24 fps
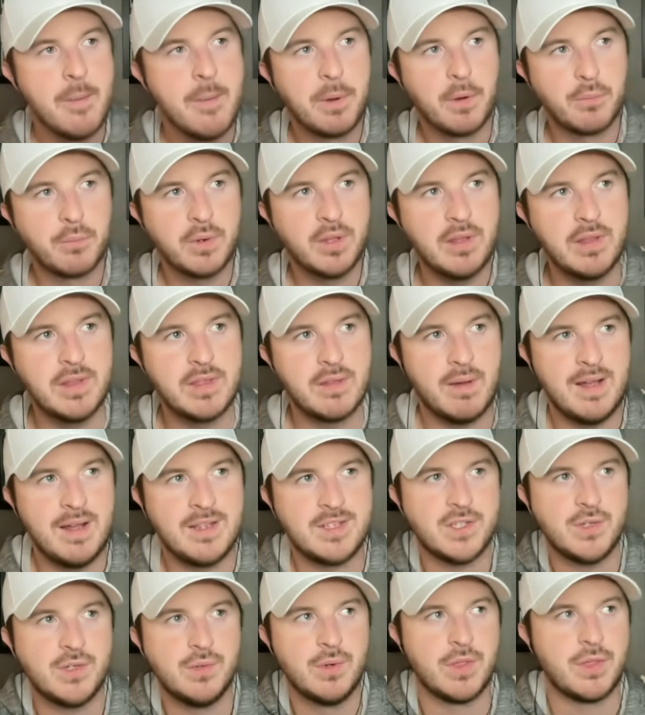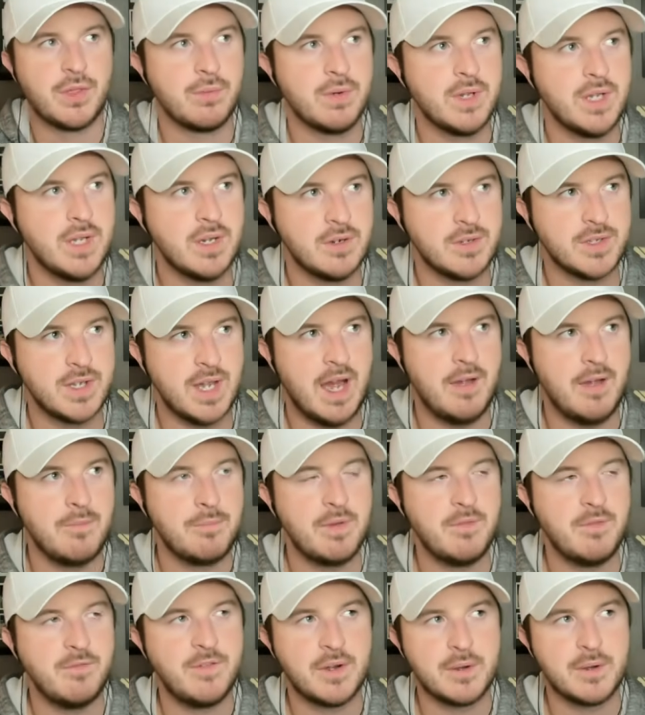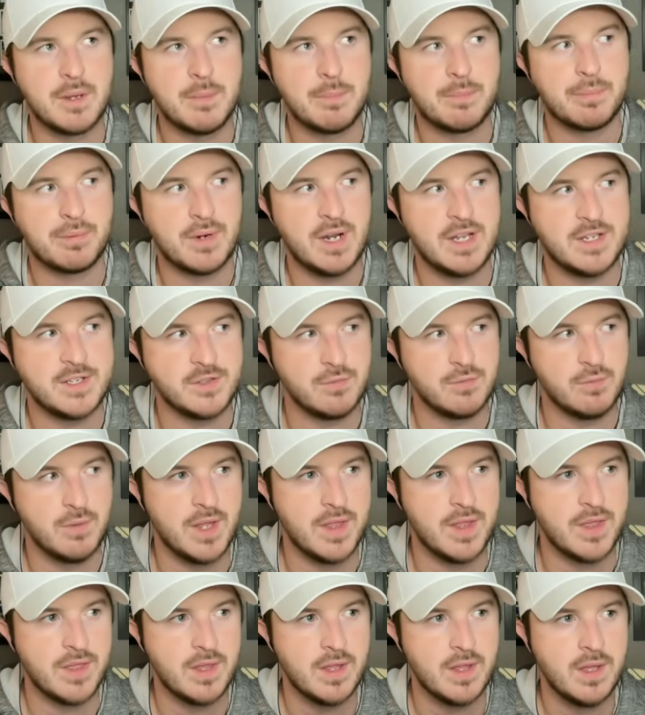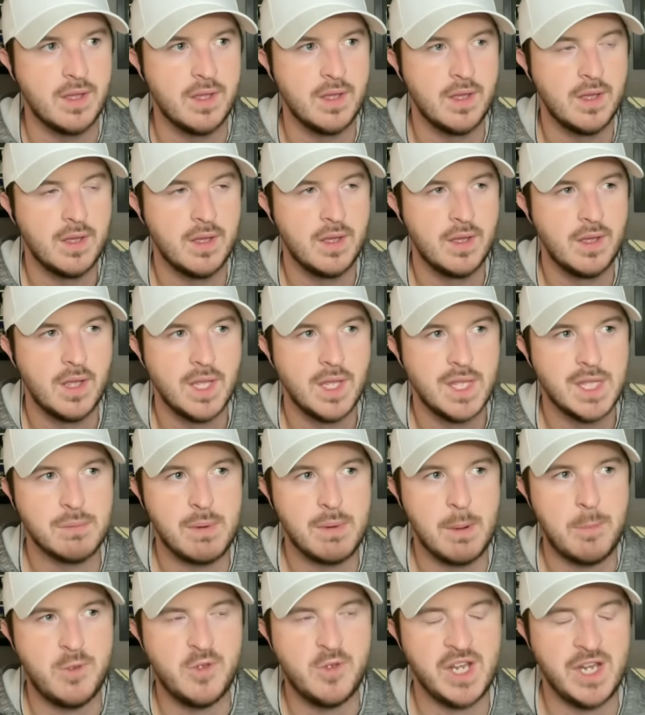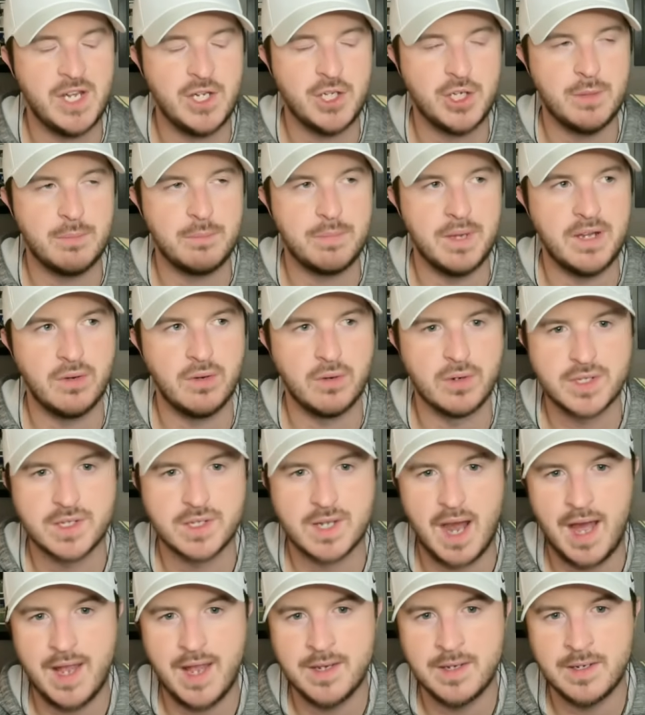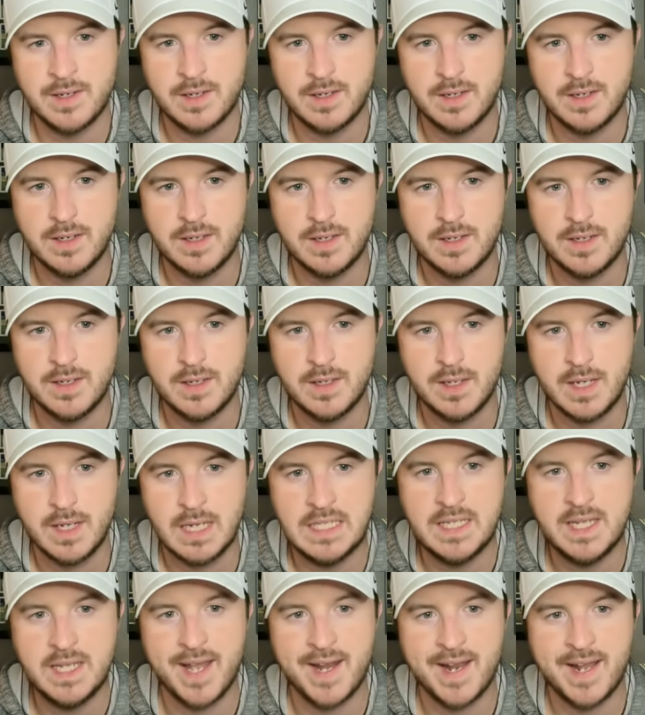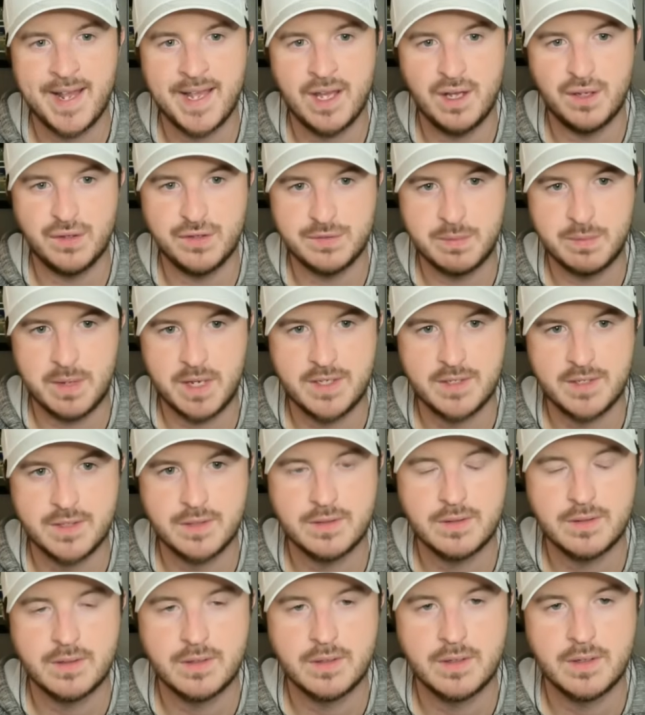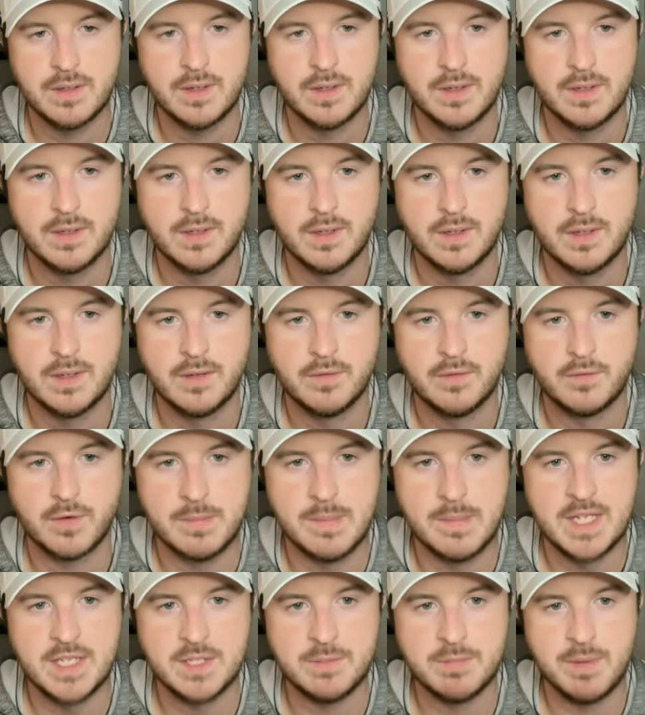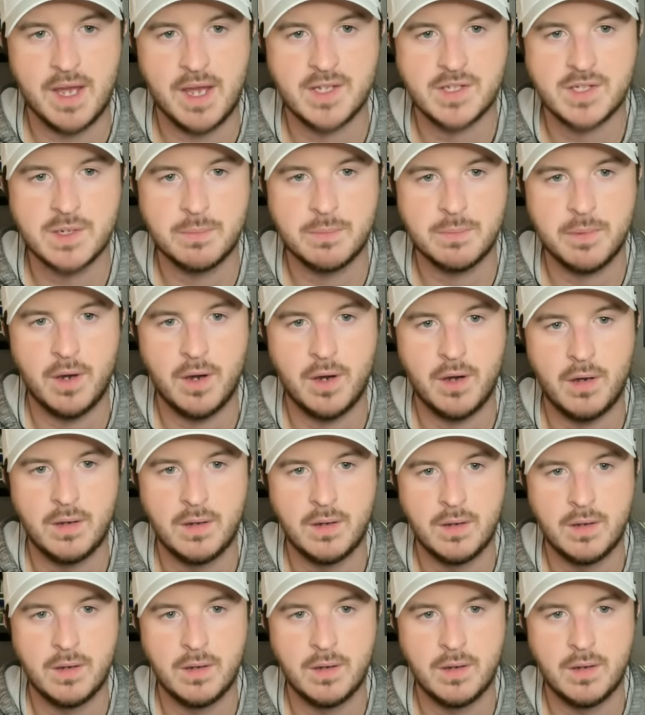But really the last 2 or 3 years, I've been very impressed with the reputation Baylor has gotten in the NIL space for men's basketball.